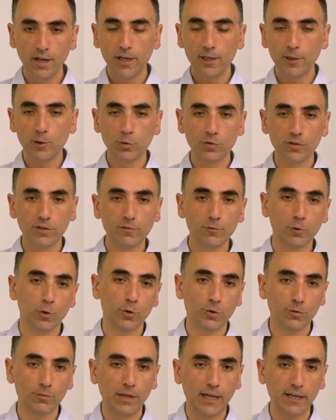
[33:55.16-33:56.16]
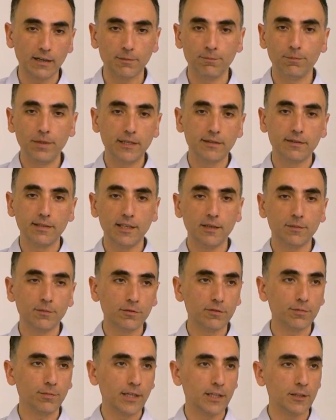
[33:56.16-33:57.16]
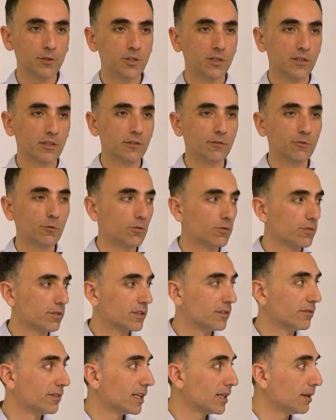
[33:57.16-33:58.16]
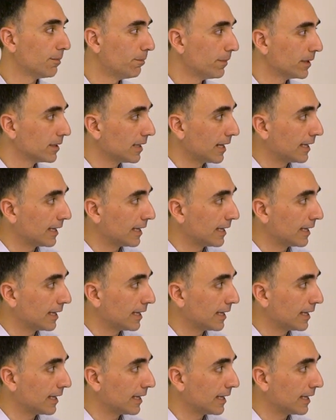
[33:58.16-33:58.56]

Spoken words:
use it for like a big teams managing their software development,